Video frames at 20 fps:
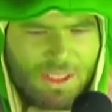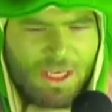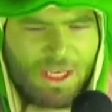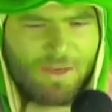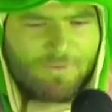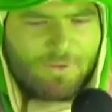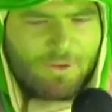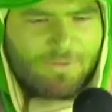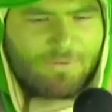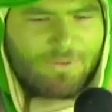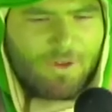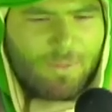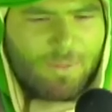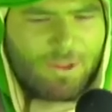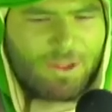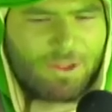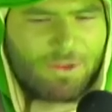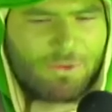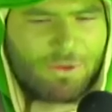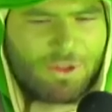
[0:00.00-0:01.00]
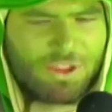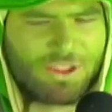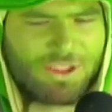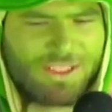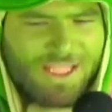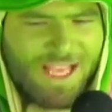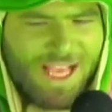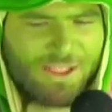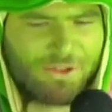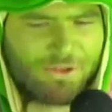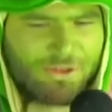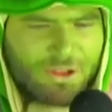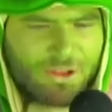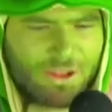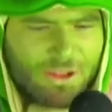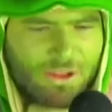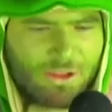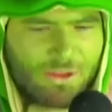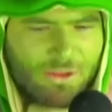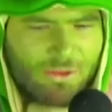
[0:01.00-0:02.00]
if you have FOMO that you just
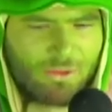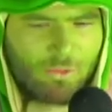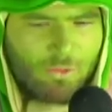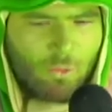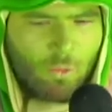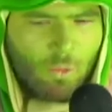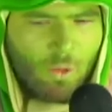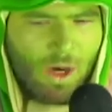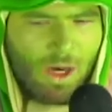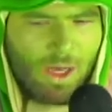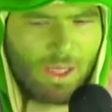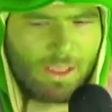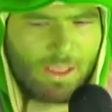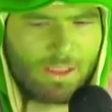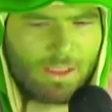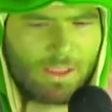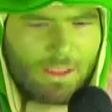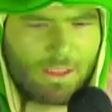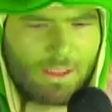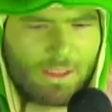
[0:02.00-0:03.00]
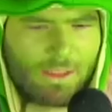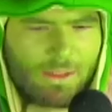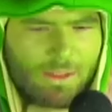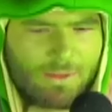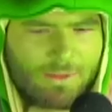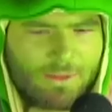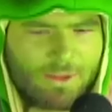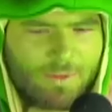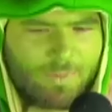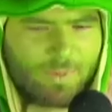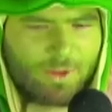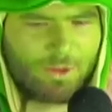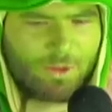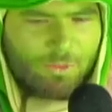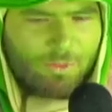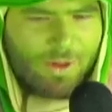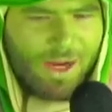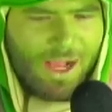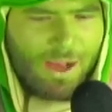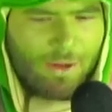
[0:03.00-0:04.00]
naturally want to be
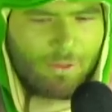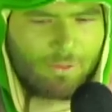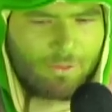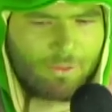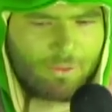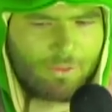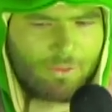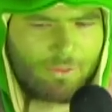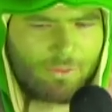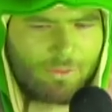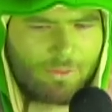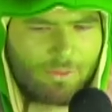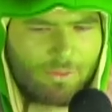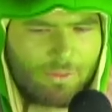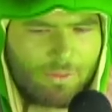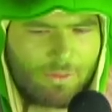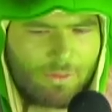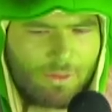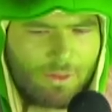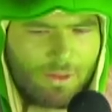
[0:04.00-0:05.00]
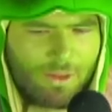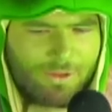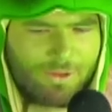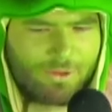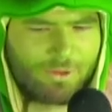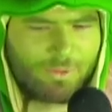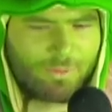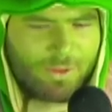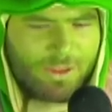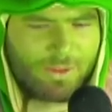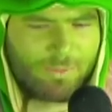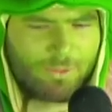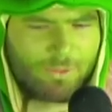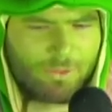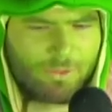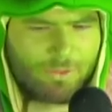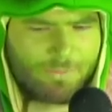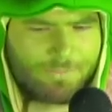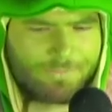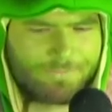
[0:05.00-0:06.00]
around other
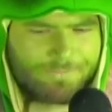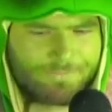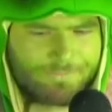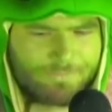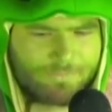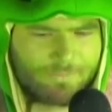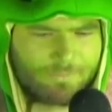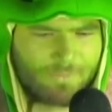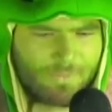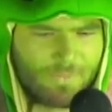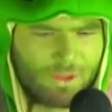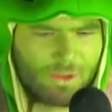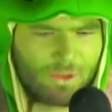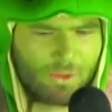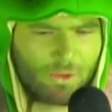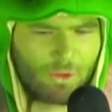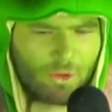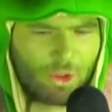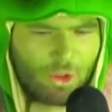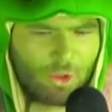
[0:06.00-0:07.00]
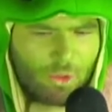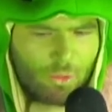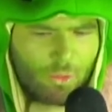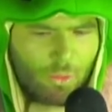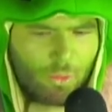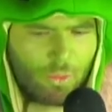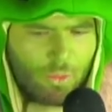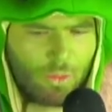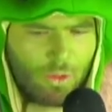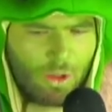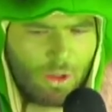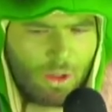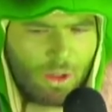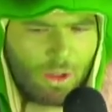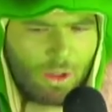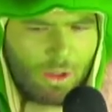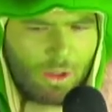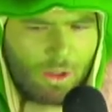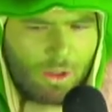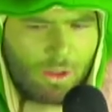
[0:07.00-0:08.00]
people who
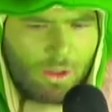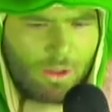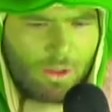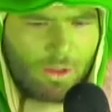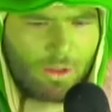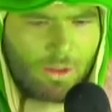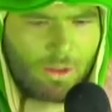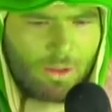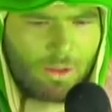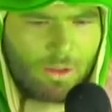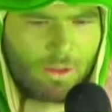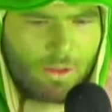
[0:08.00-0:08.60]
are